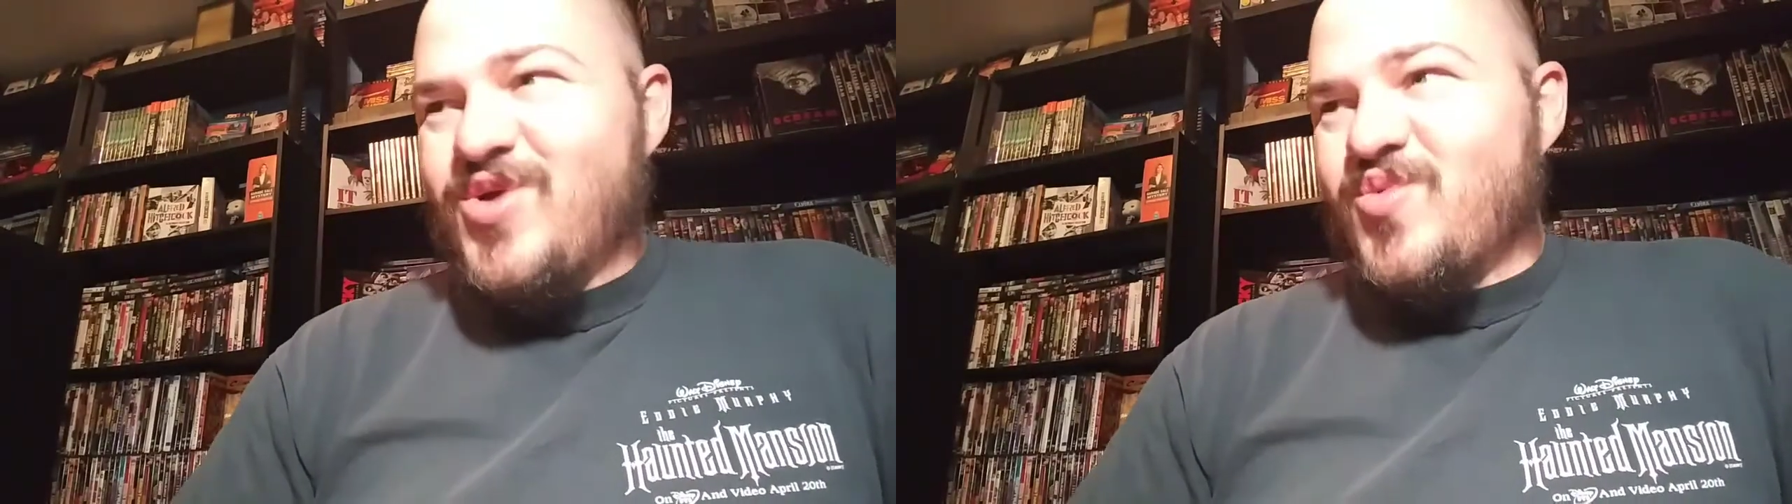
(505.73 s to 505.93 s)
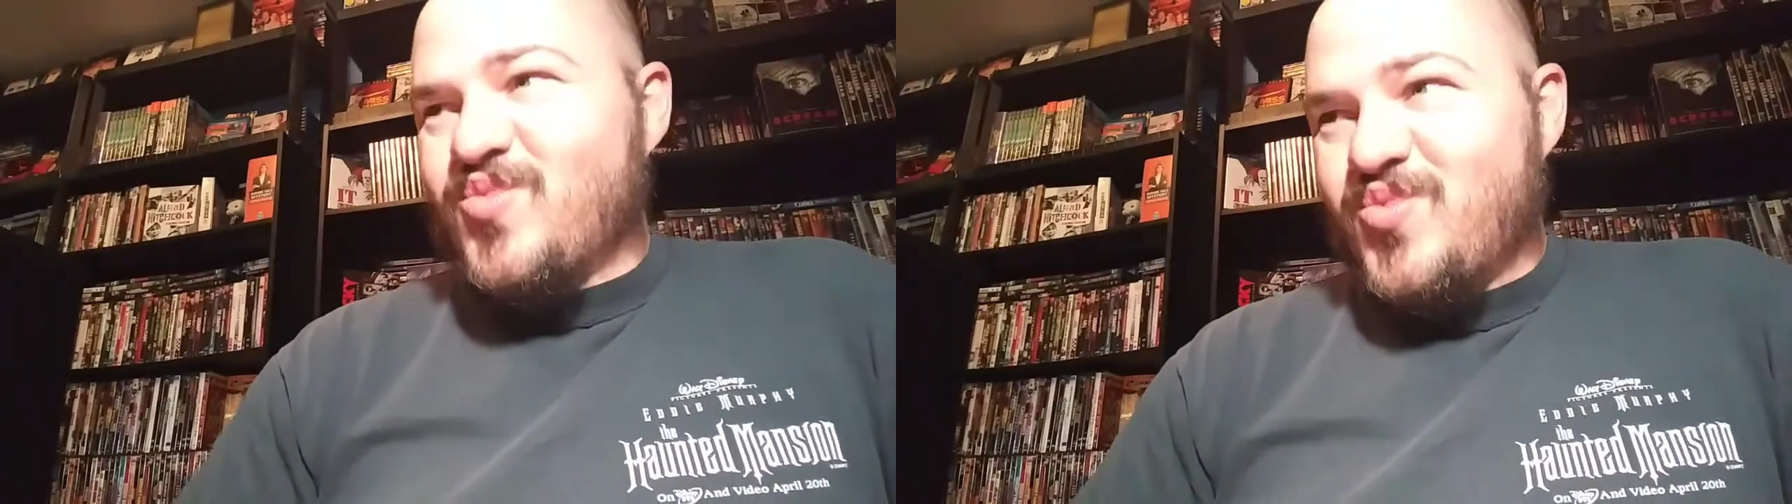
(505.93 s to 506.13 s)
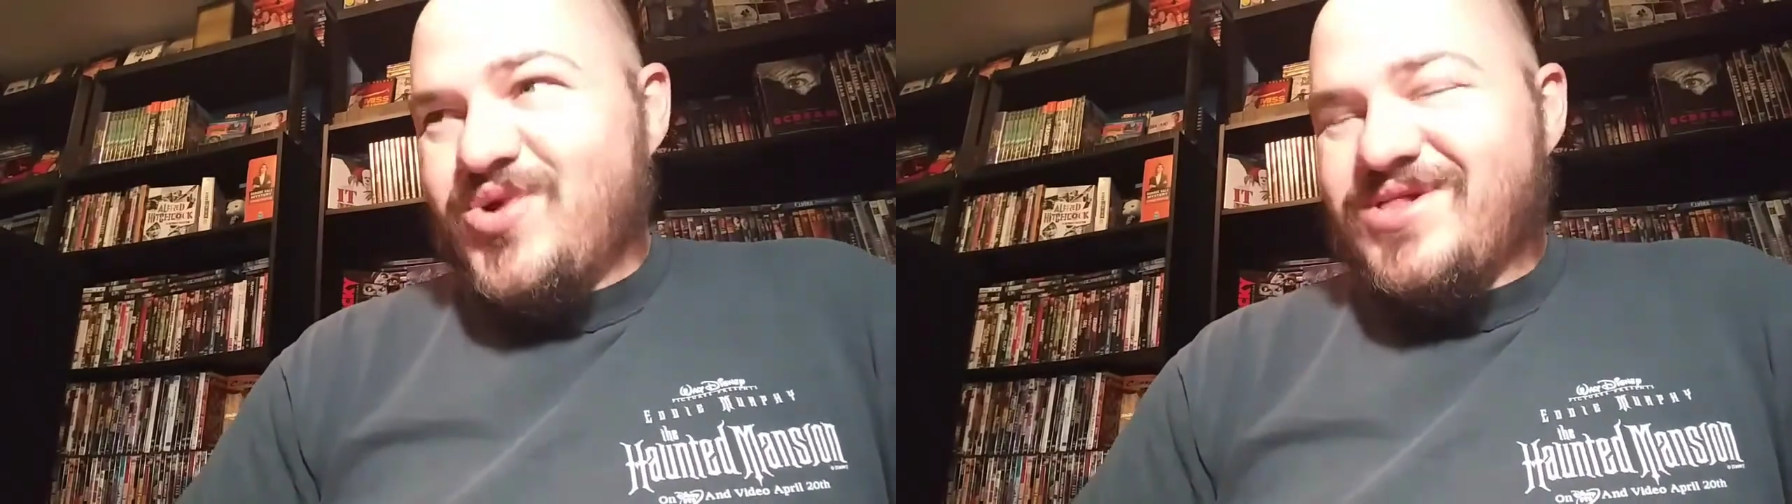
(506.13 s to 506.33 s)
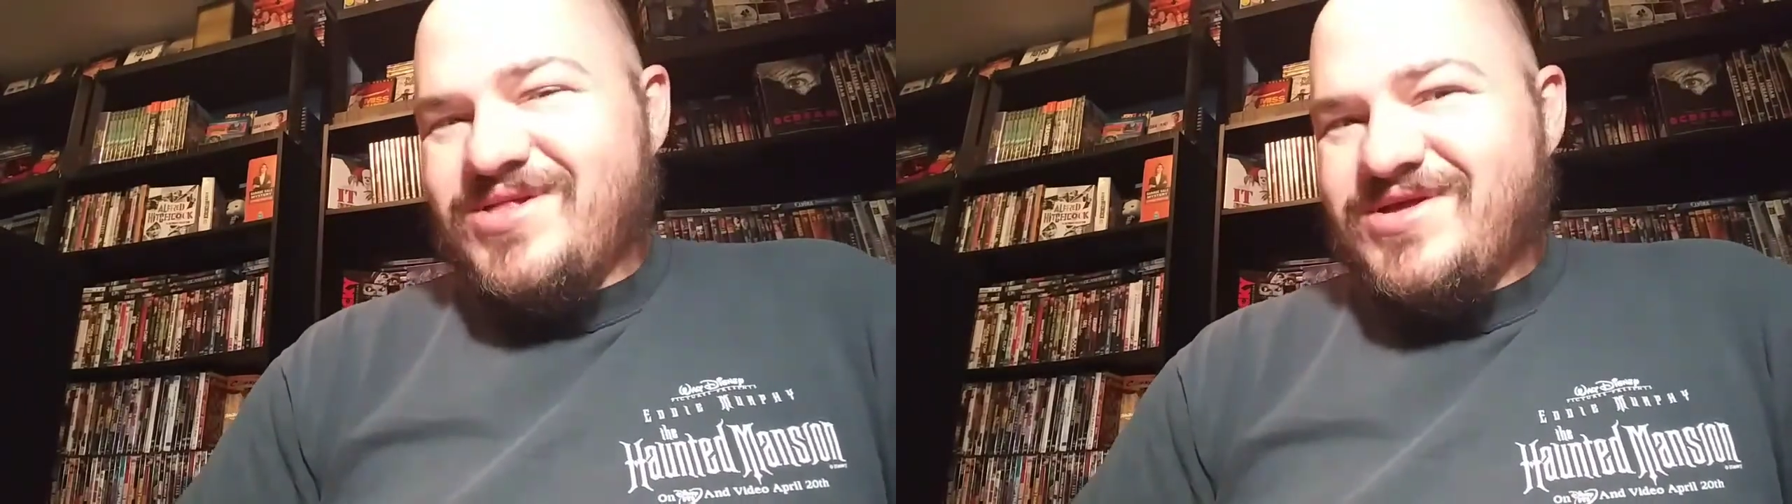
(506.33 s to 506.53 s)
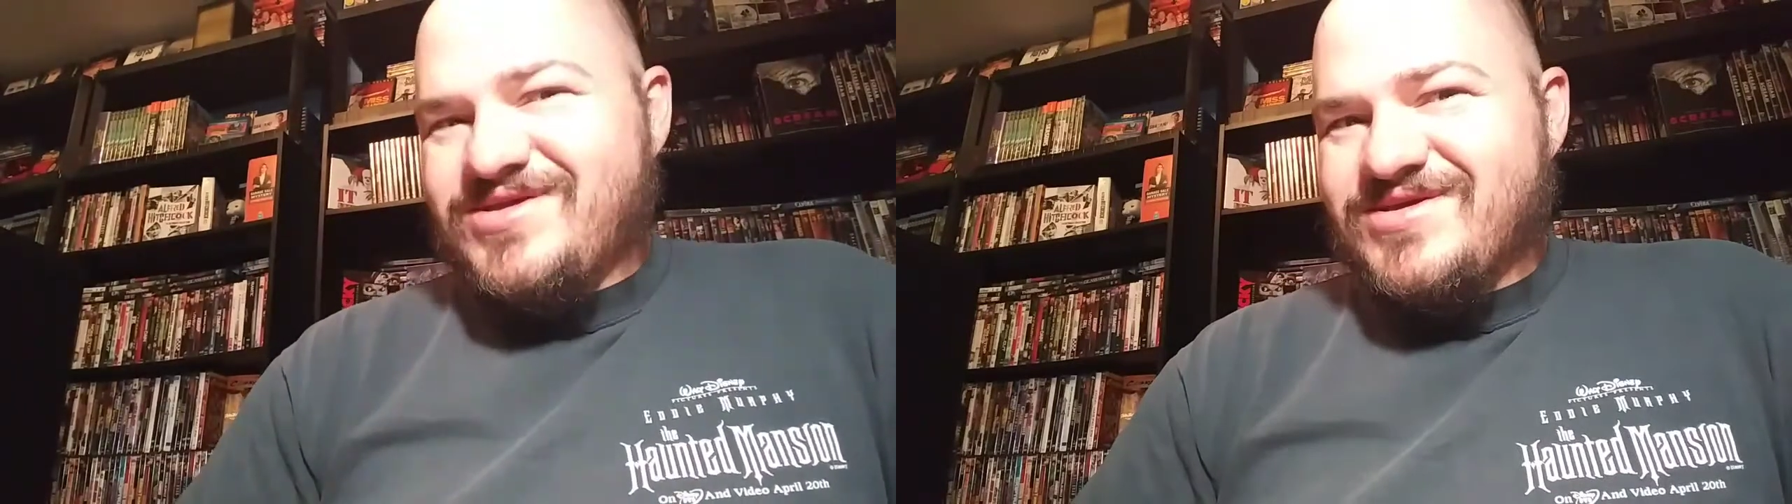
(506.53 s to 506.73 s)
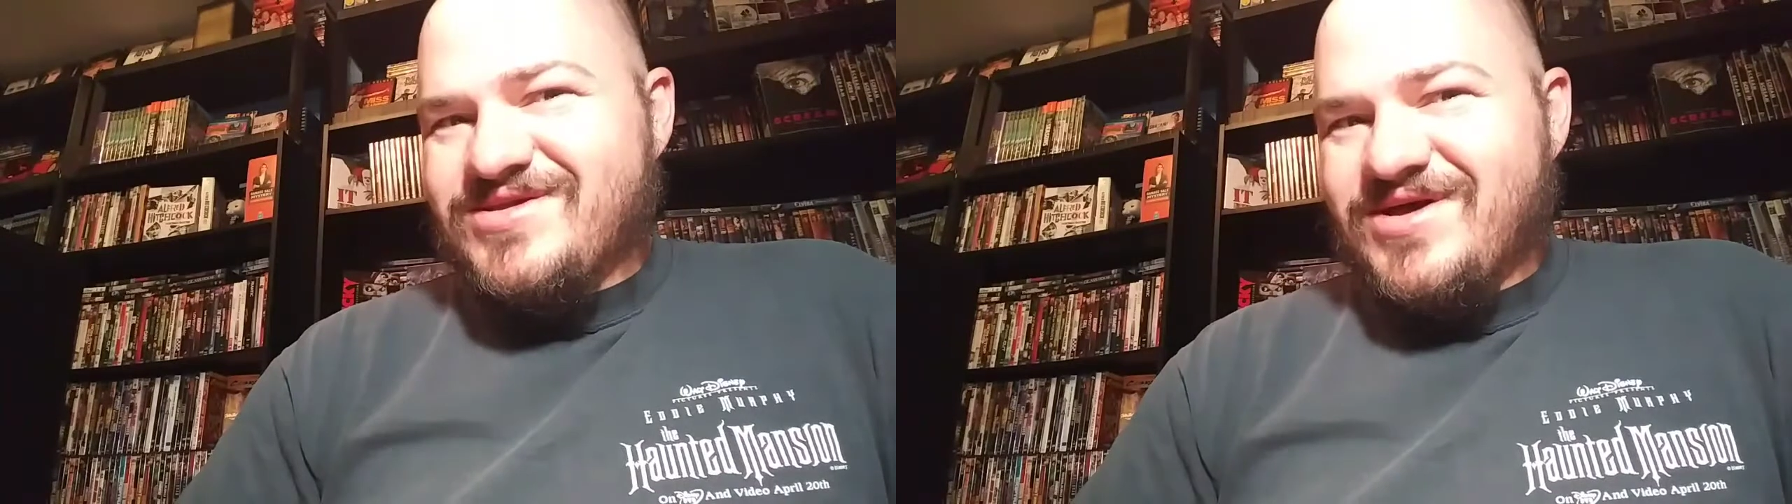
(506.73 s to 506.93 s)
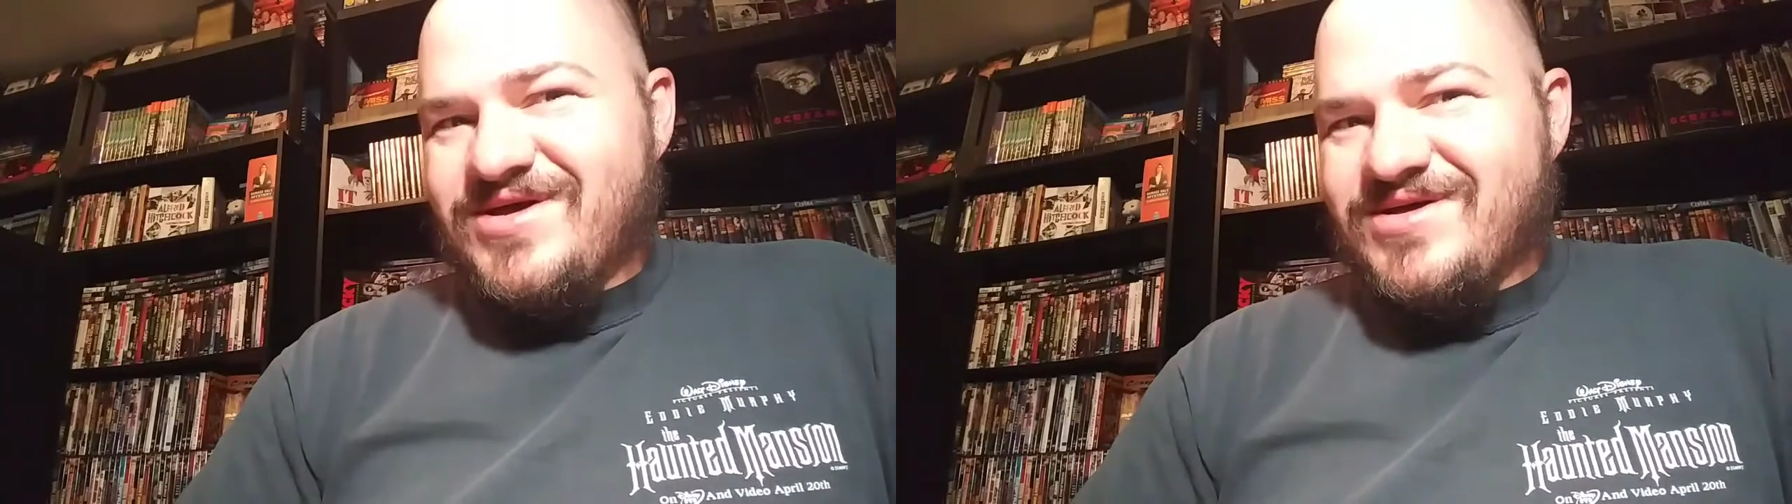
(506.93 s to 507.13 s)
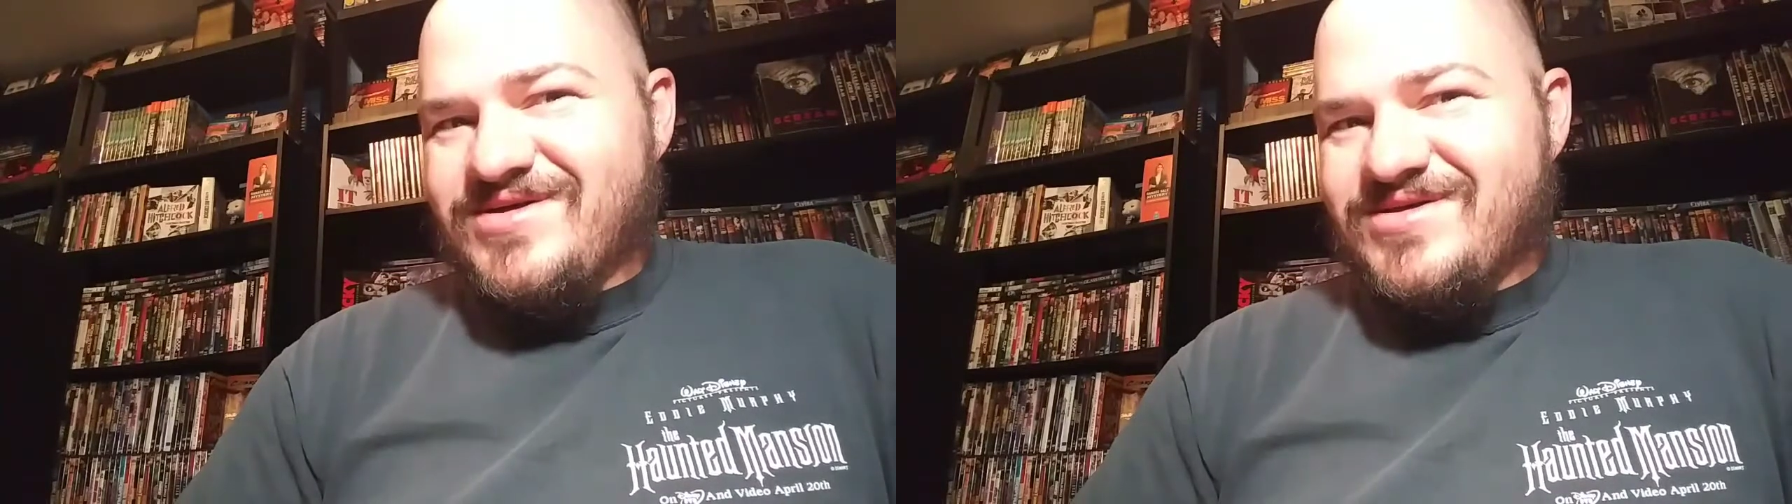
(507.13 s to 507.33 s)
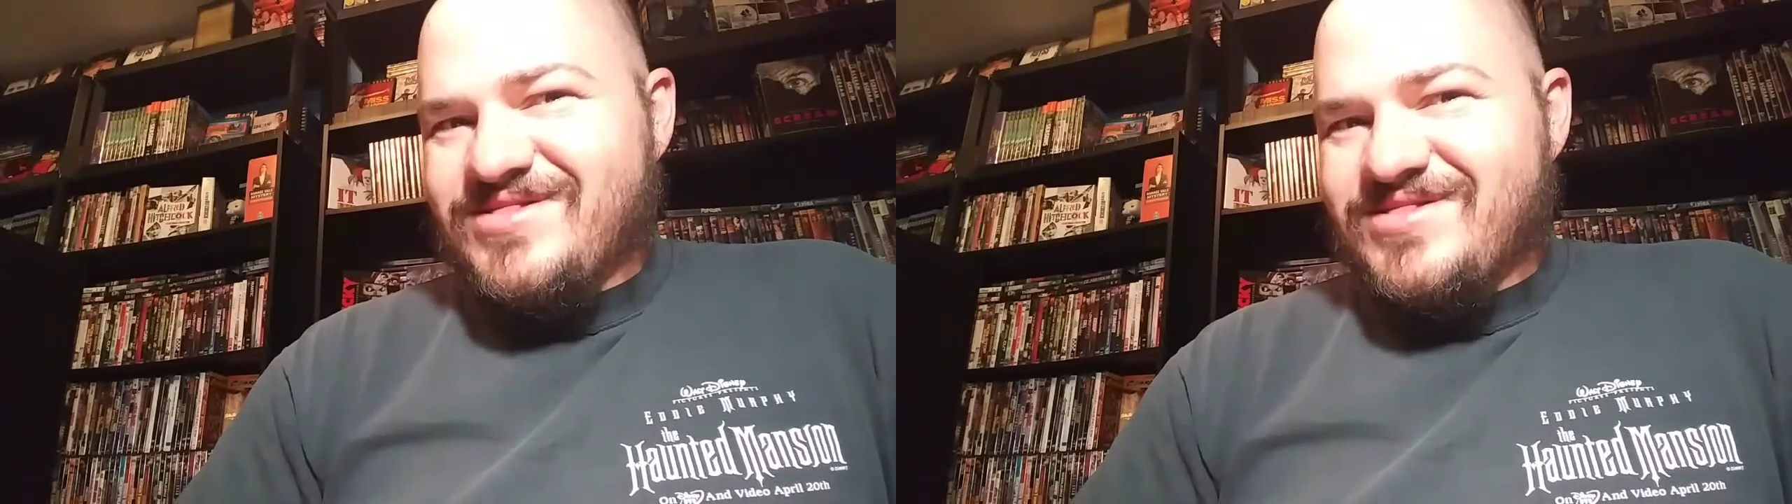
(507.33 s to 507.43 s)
Really did not